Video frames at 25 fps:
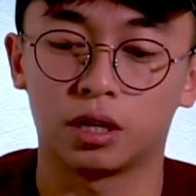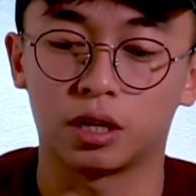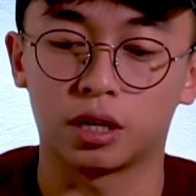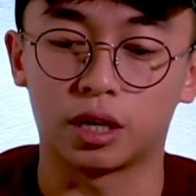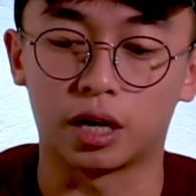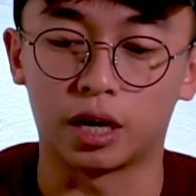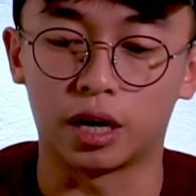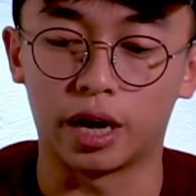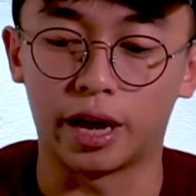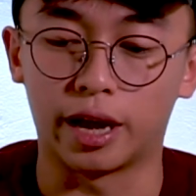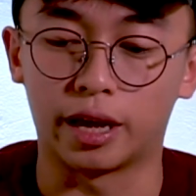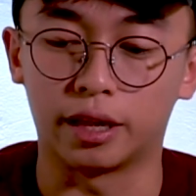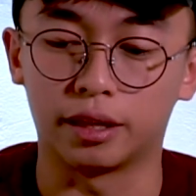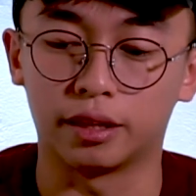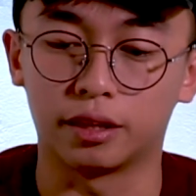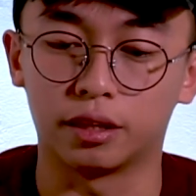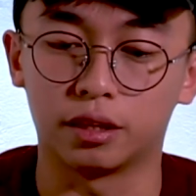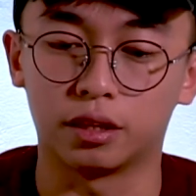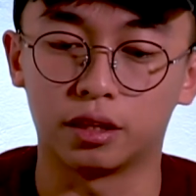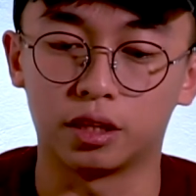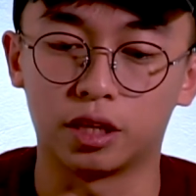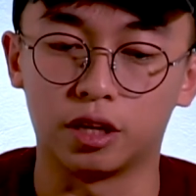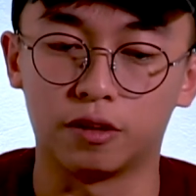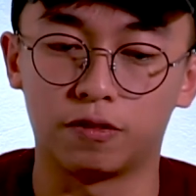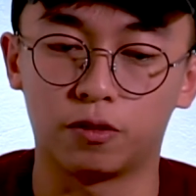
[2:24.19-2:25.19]
Yeah,
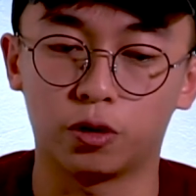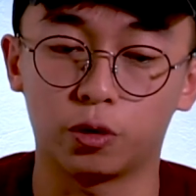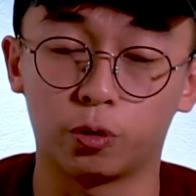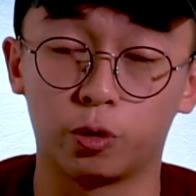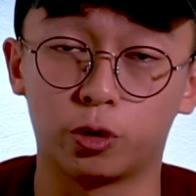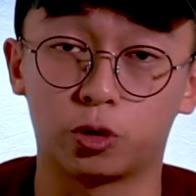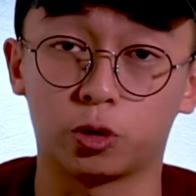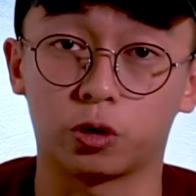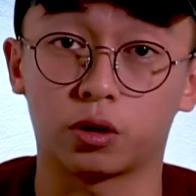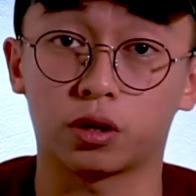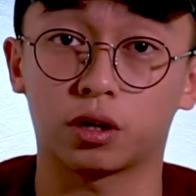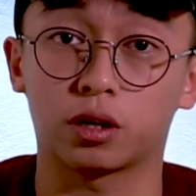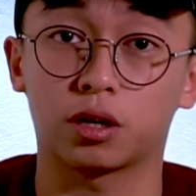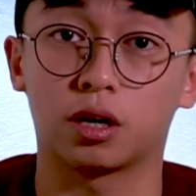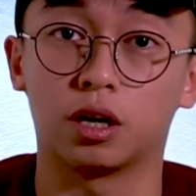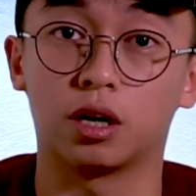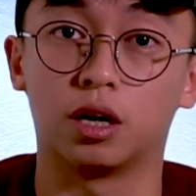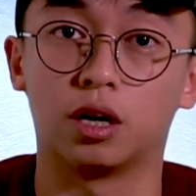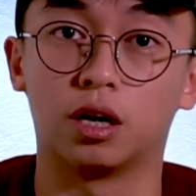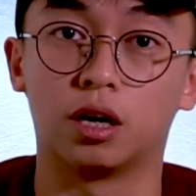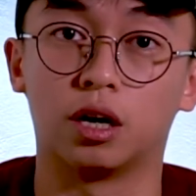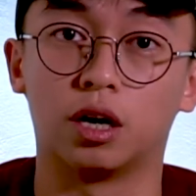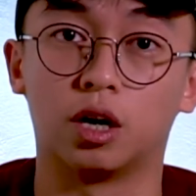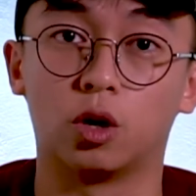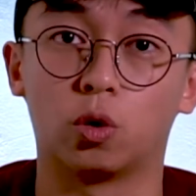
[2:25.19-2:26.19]
and if you want to
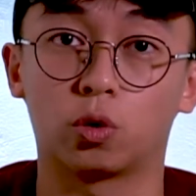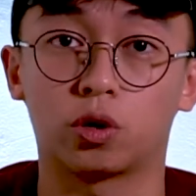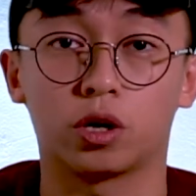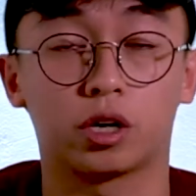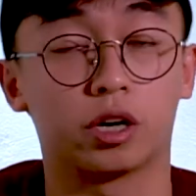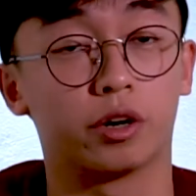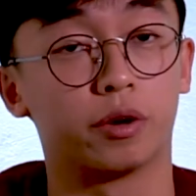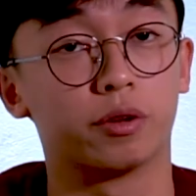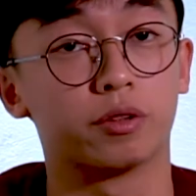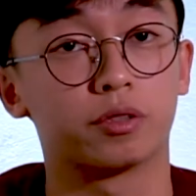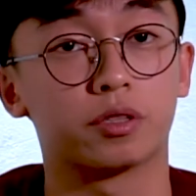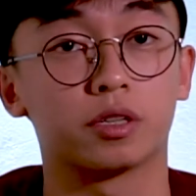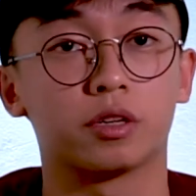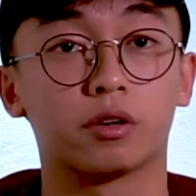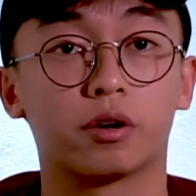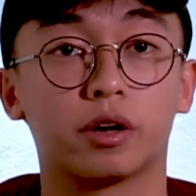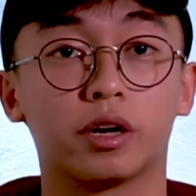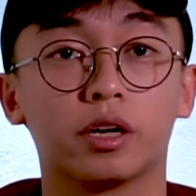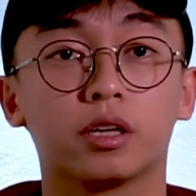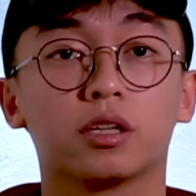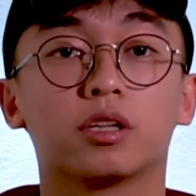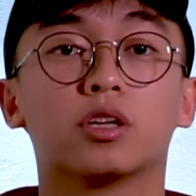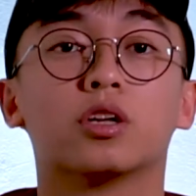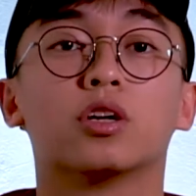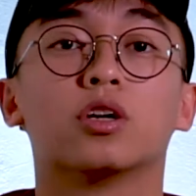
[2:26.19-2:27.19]
withdraw local currency,
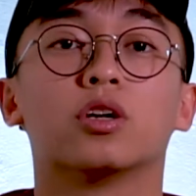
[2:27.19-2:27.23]
right,